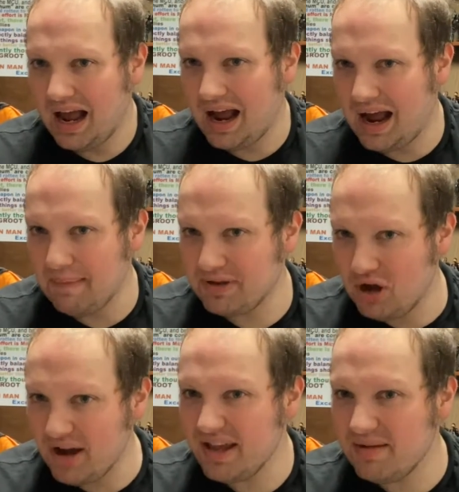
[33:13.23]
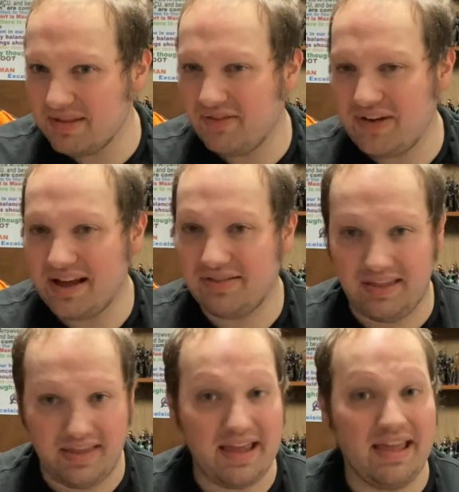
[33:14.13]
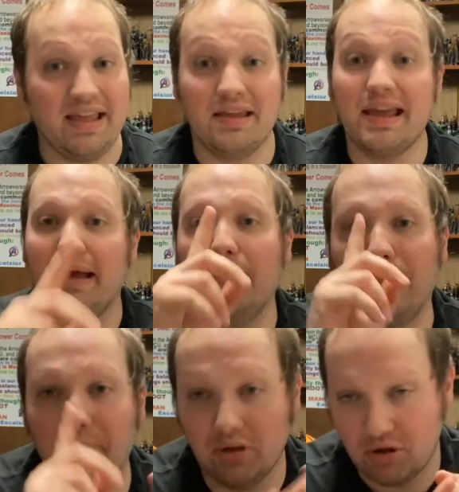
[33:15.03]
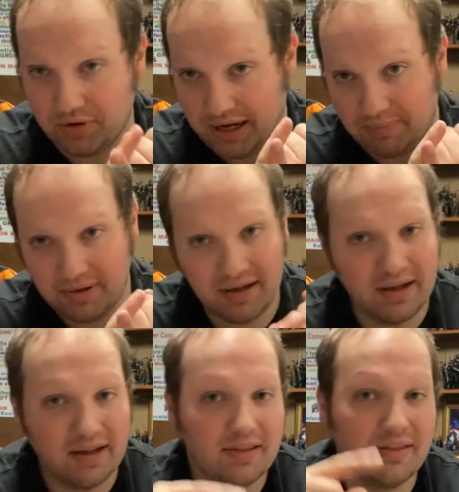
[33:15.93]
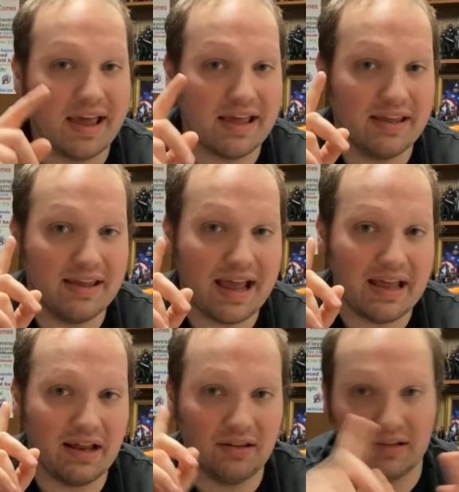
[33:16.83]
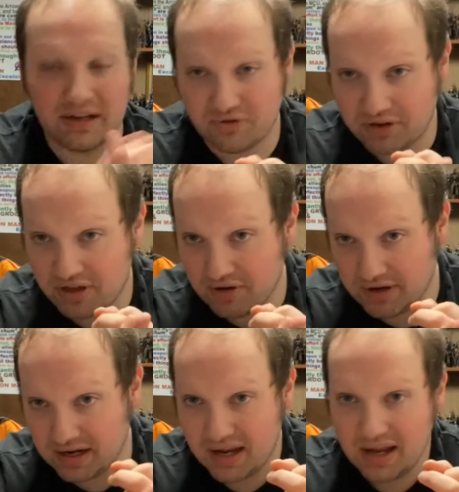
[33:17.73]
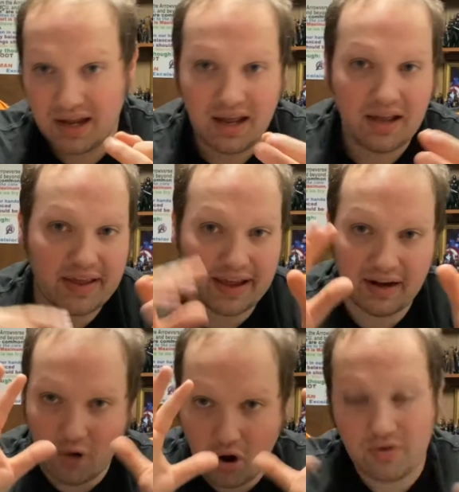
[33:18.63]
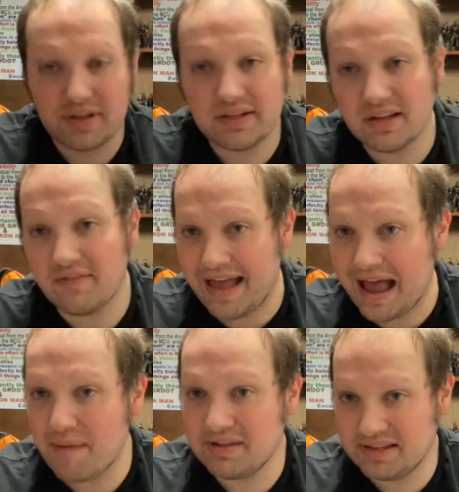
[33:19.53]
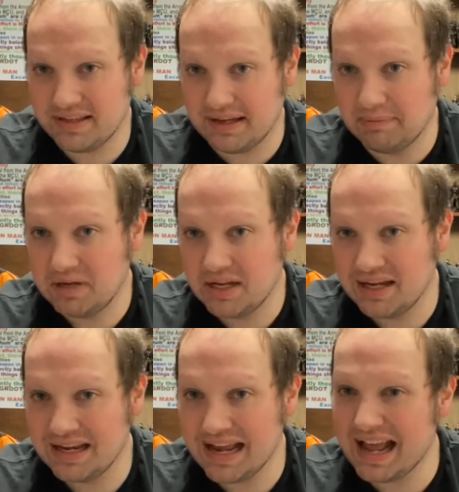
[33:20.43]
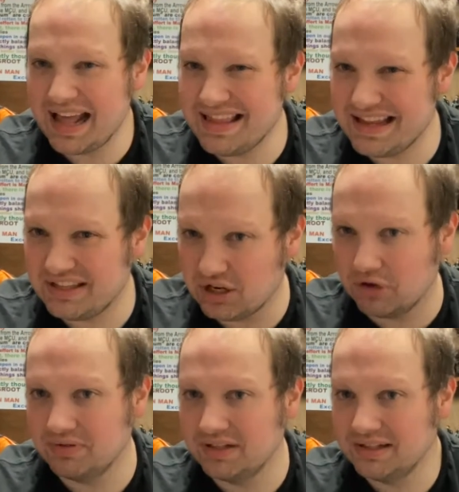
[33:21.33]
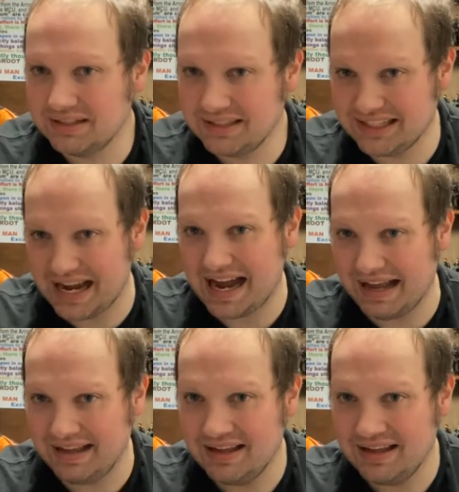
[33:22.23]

I'm talking about the fact that they can get blown up. They can get electrocuted. They can have all this stuff happen to them and they don't die.